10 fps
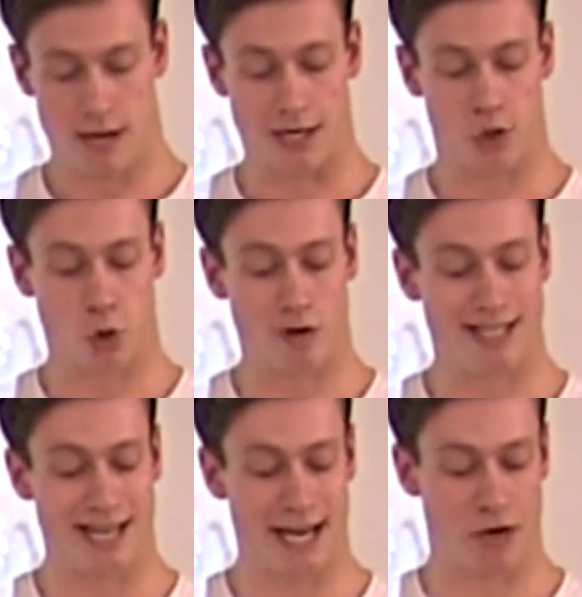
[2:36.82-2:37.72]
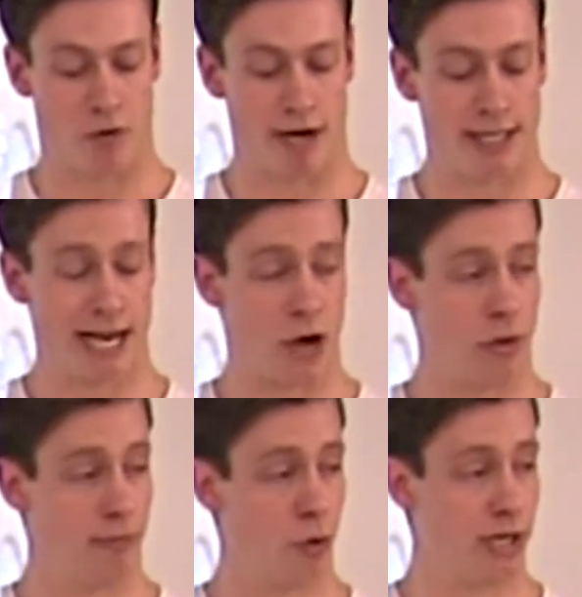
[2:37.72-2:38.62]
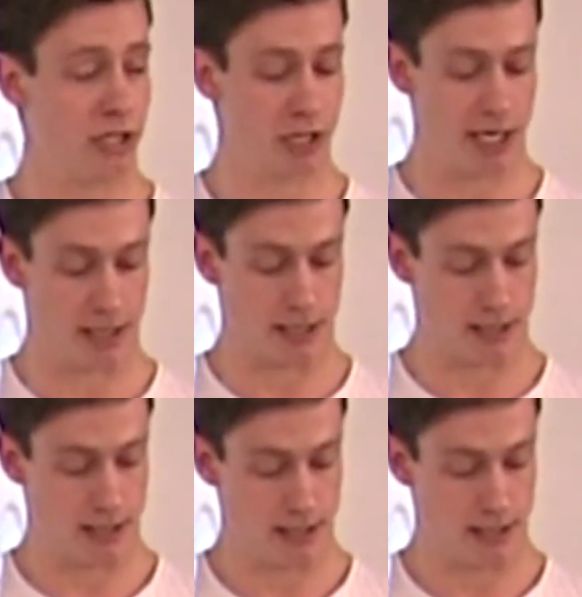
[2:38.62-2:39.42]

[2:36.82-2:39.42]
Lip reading: I saw a tear running down the boy's cheek.